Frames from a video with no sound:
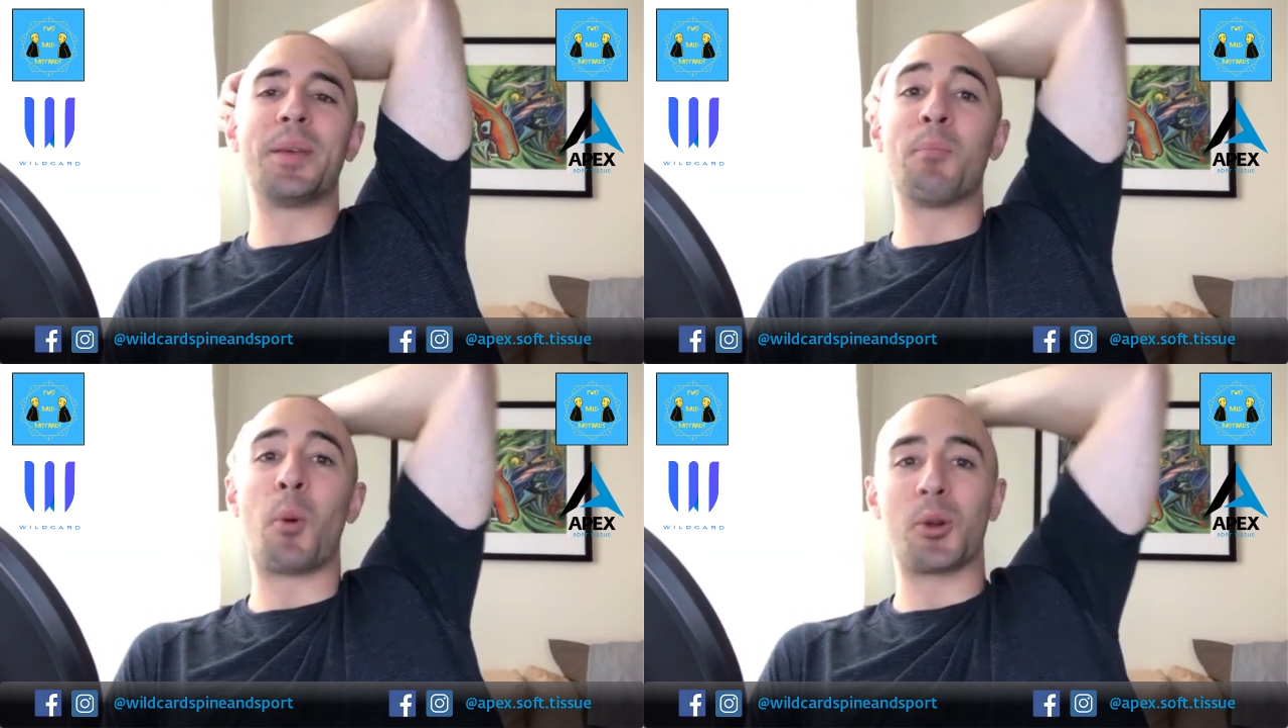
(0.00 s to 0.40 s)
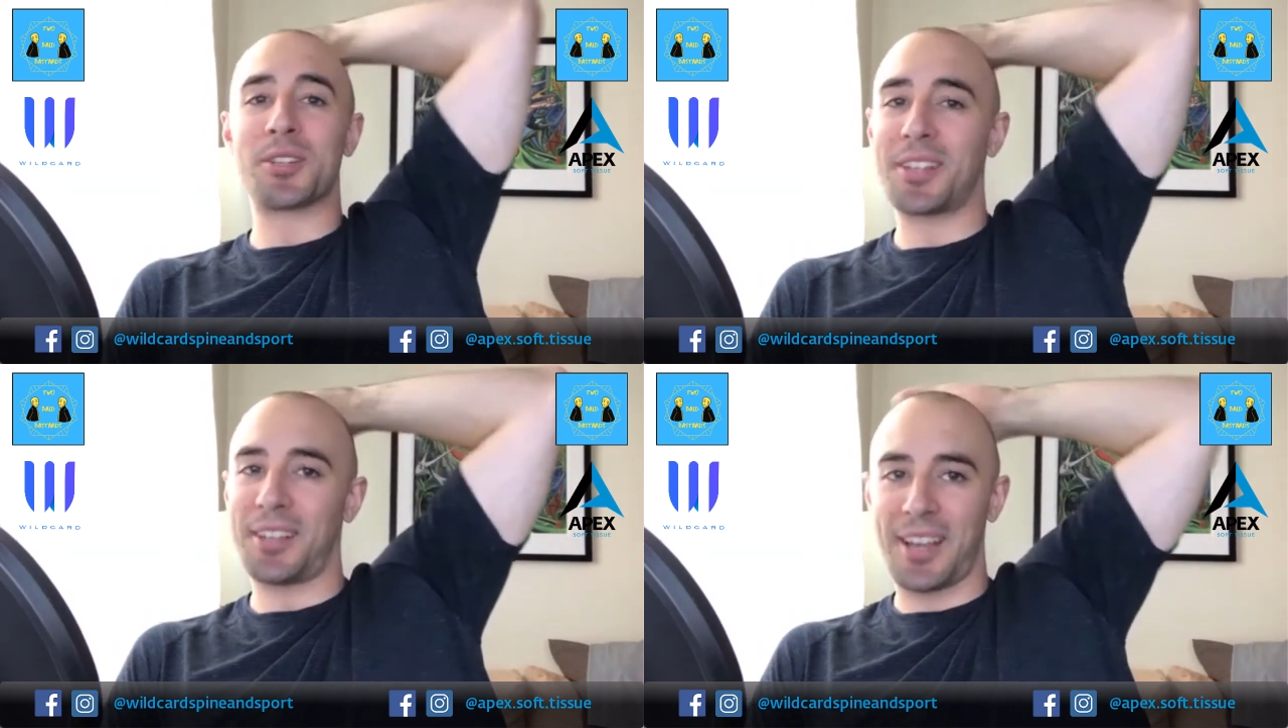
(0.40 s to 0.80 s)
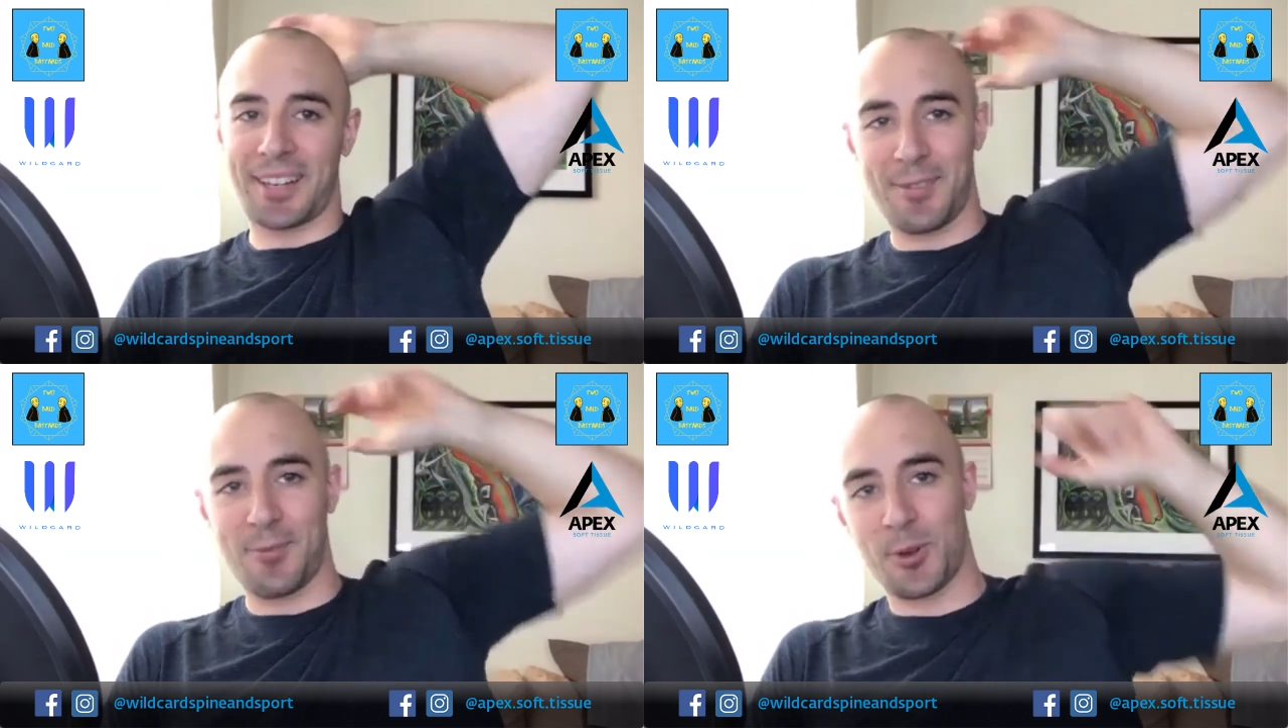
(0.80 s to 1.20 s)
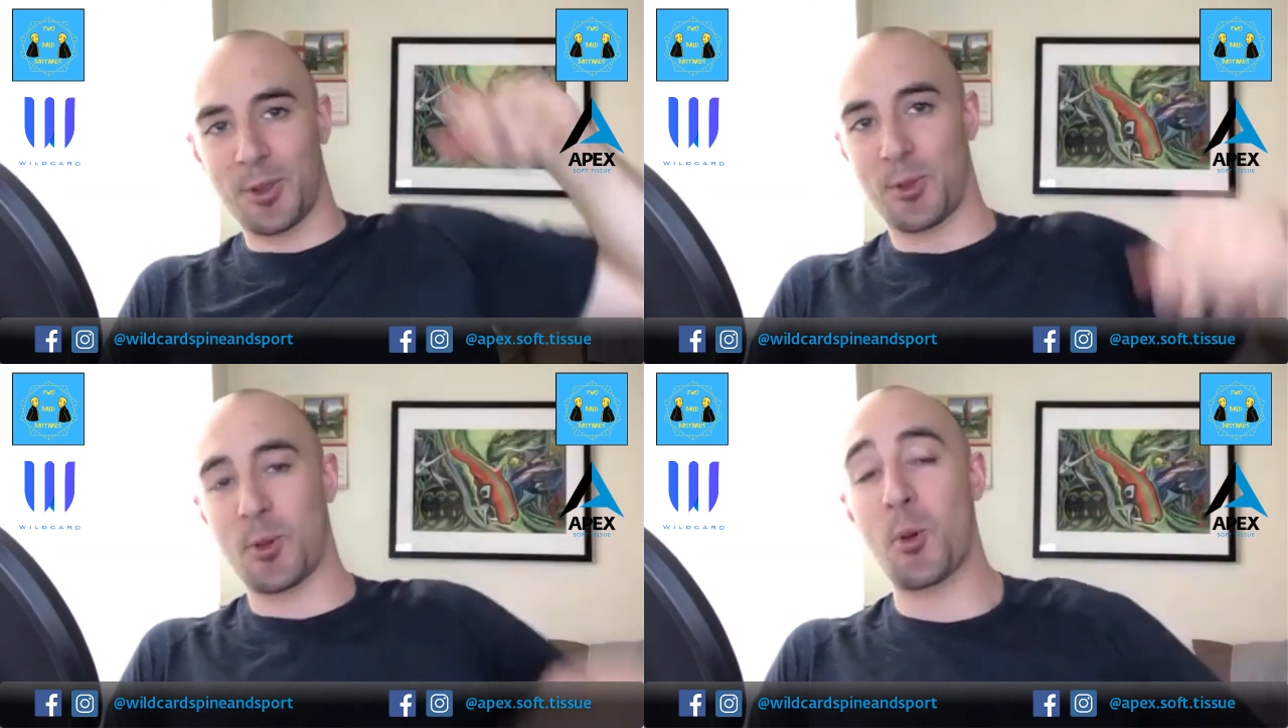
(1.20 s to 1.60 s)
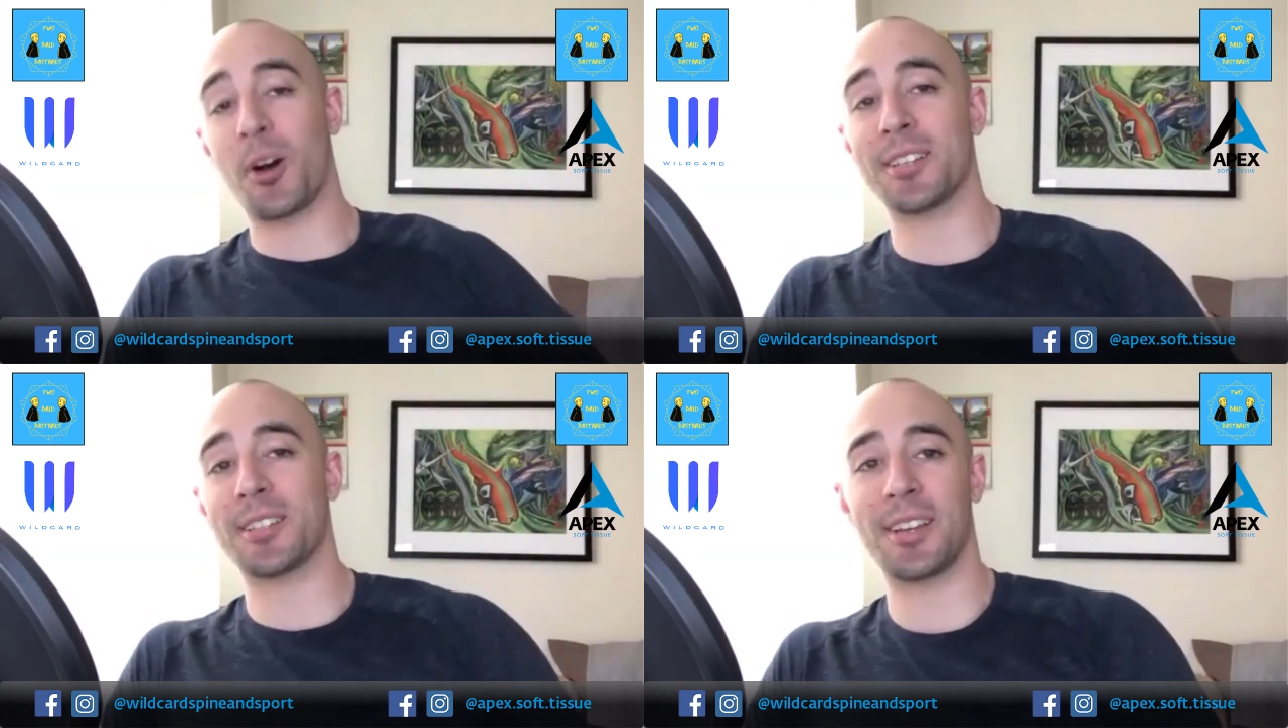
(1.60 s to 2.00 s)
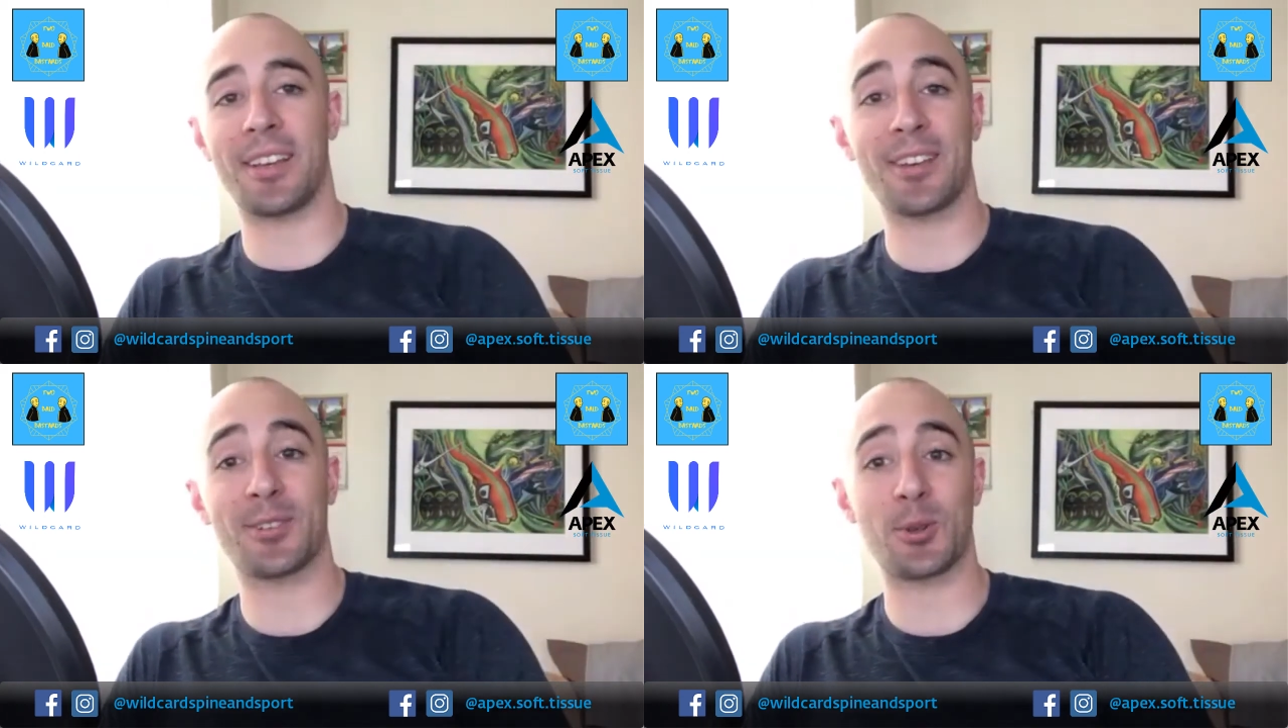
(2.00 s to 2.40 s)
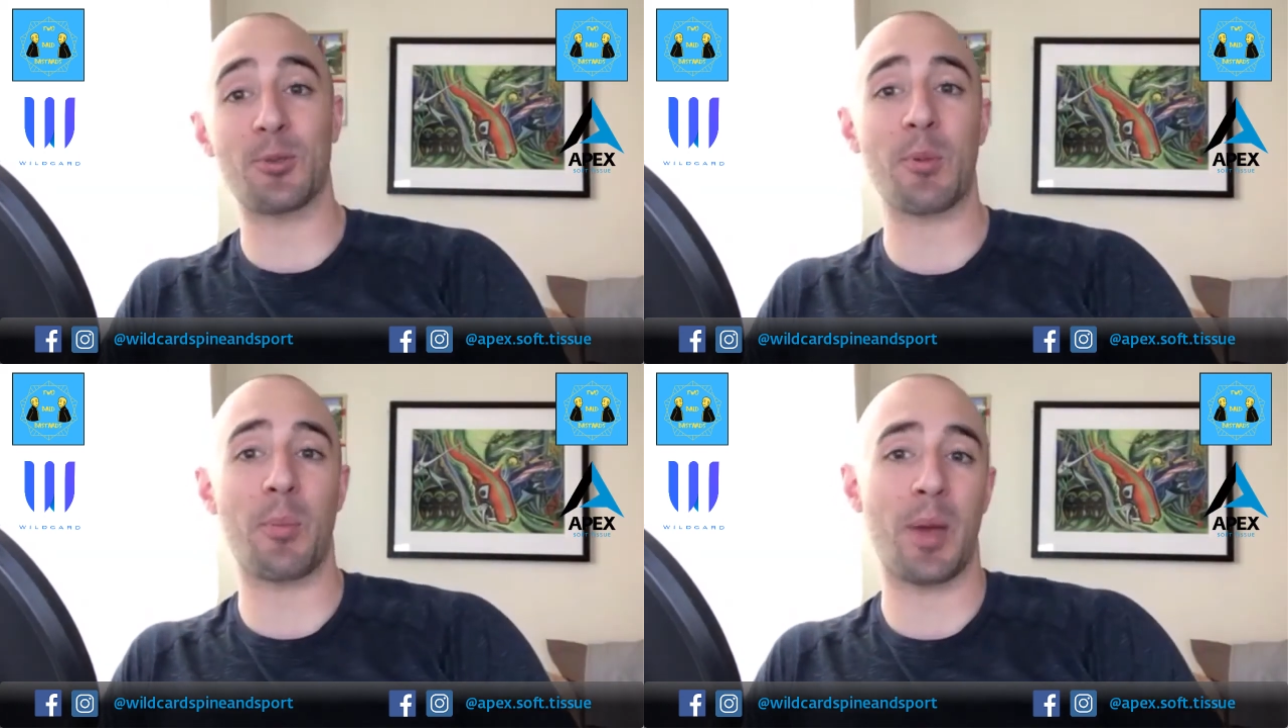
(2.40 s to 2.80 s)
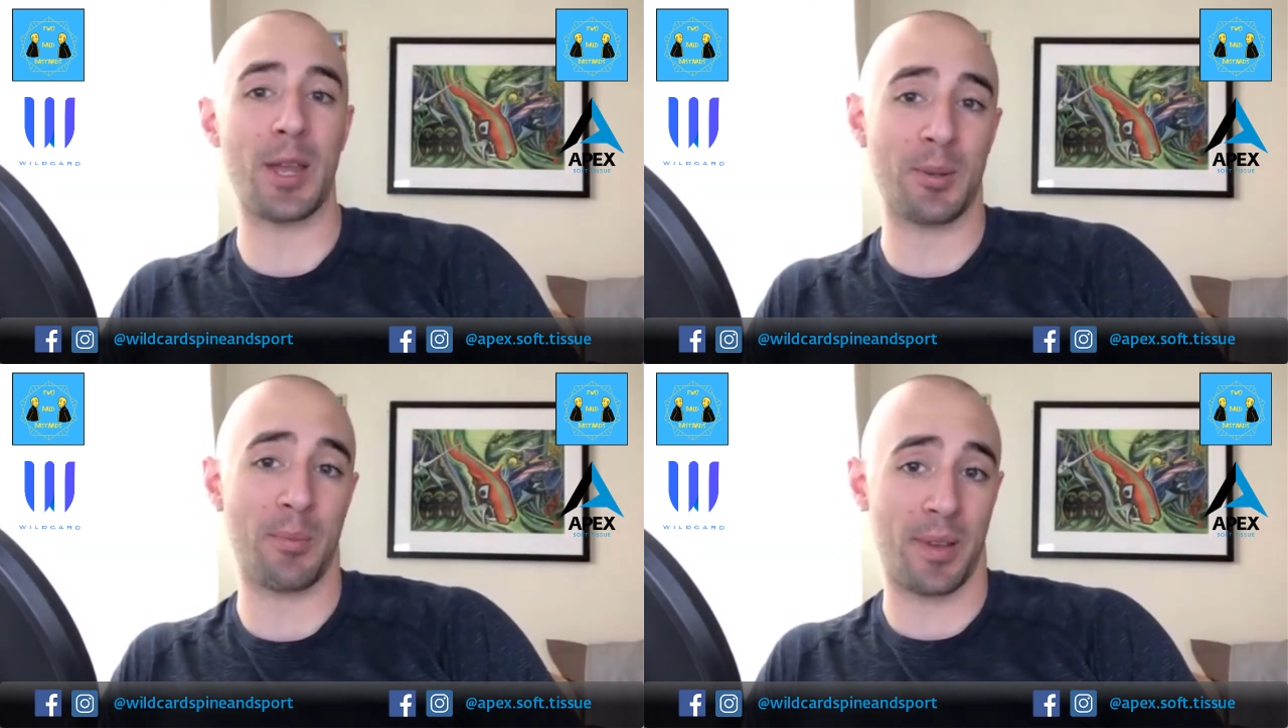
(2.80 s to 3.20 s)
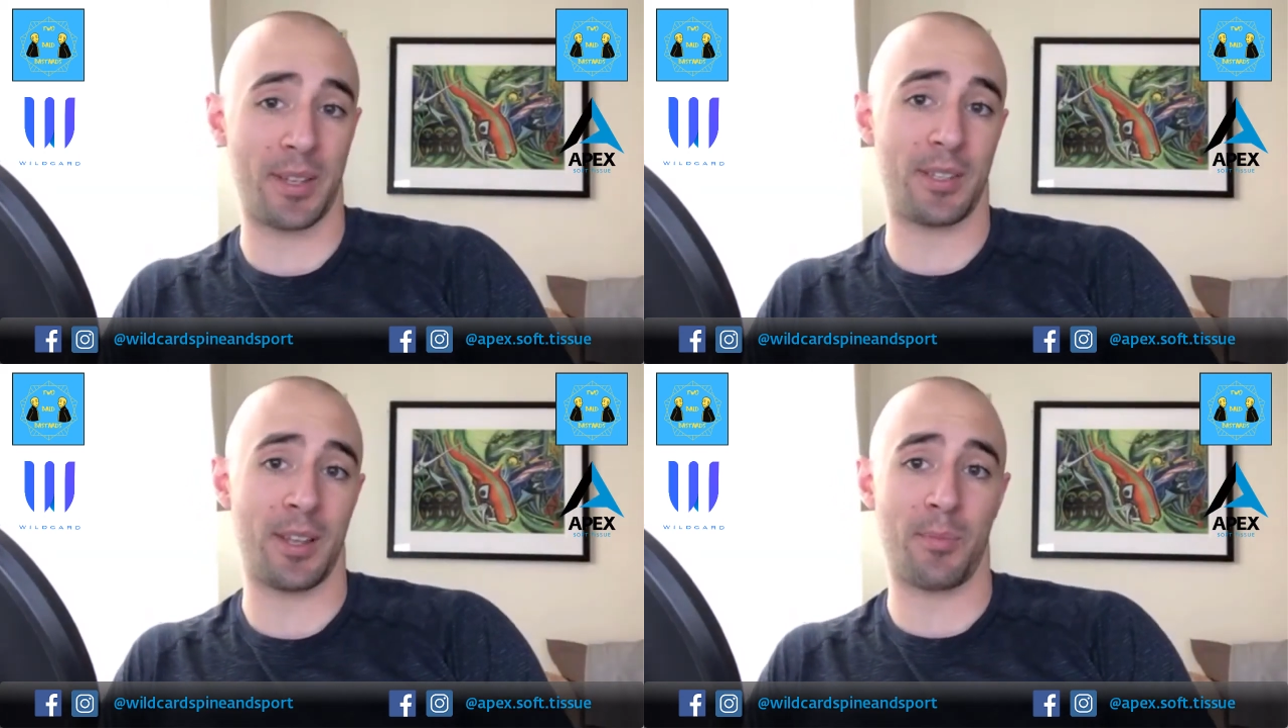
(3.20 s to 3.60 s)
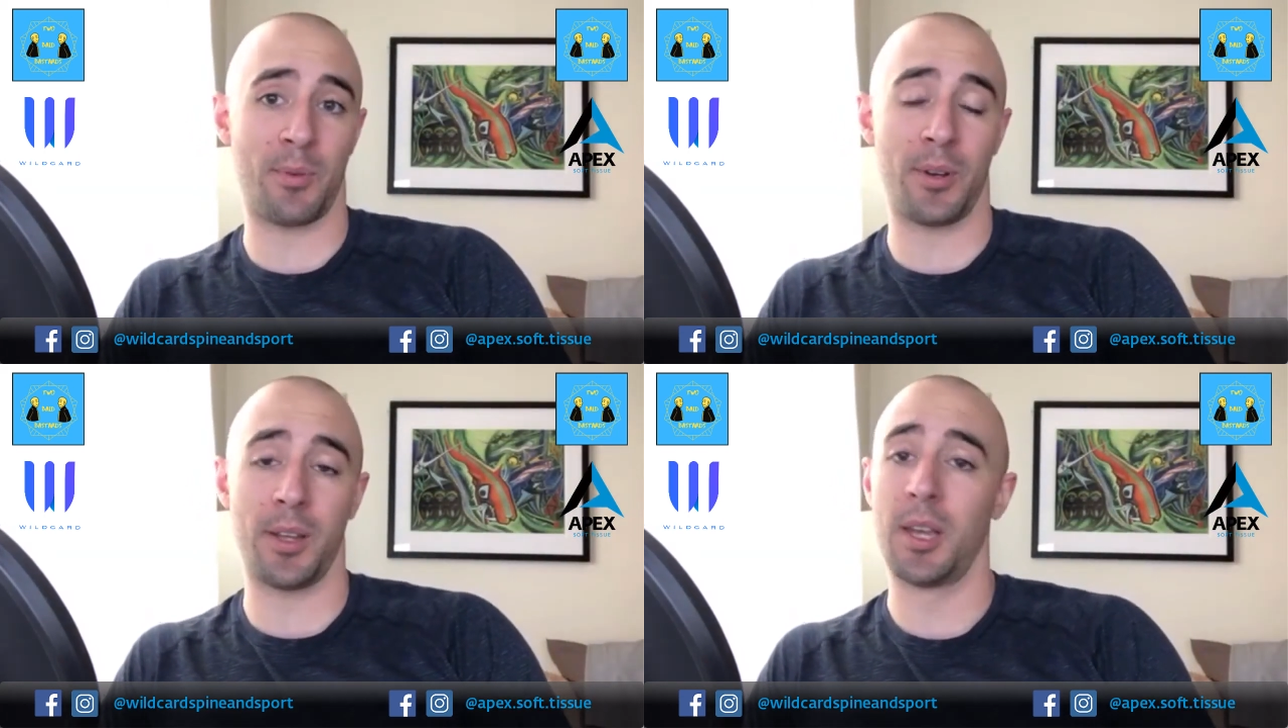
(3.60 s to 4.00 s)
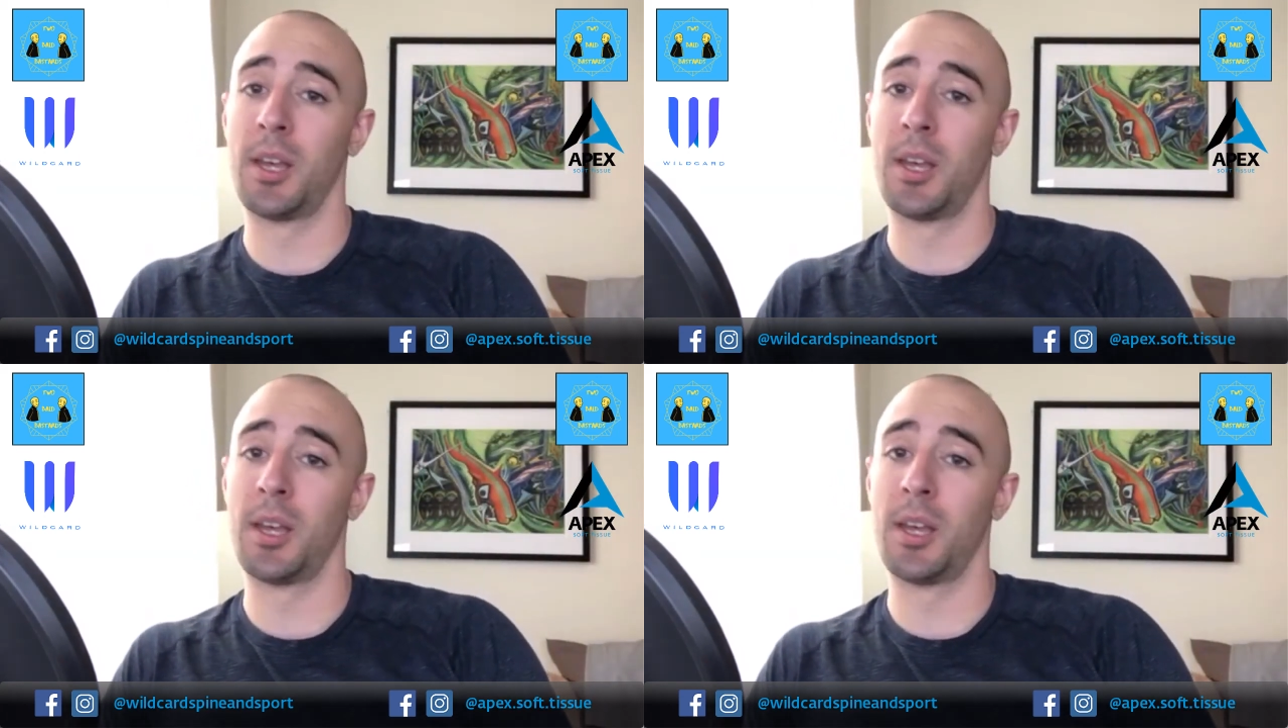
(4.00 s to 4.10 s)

more selective with who I say yes to from a patient-based standpoint.